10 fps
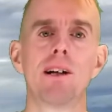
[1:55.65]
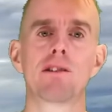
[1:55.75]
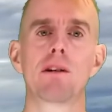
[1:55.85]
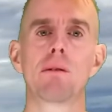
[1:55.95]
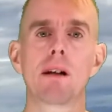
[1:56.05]

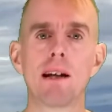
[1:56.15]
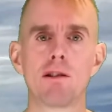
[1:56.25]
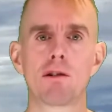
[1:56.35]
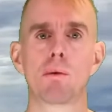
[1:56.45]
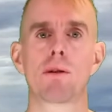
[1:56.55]
So
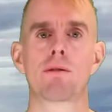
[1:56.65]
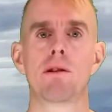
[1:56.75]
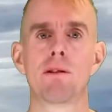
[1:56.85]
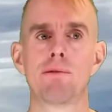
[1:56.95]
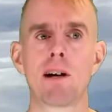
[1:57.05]
let's talk
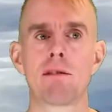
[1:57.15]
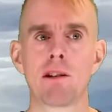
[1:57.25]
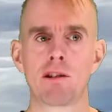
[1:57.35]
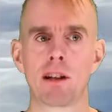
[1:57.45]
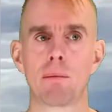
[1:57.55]
through the
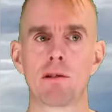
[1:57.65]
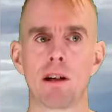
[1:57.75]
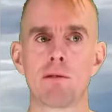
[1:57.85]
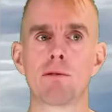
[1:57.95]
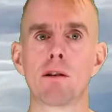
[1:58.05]
various steps
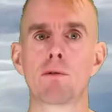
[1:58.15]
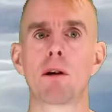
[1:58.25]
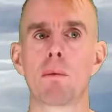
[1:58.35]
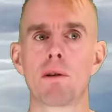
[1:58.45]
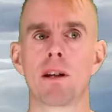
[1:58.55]

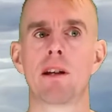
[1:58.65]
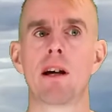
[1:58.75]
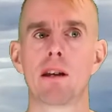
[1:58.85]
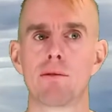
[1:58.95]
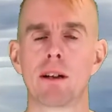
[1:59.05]
involved
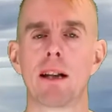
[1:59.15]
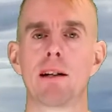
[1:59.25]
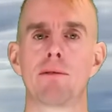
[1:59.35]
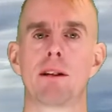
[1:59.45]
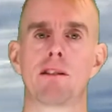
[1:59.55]
within the Van
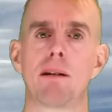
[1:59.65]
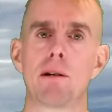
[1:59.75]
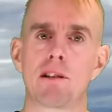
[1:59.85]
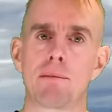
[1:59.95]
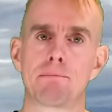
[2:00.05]
Leer flux
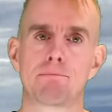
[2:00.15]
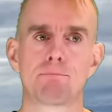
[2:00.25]
limiter.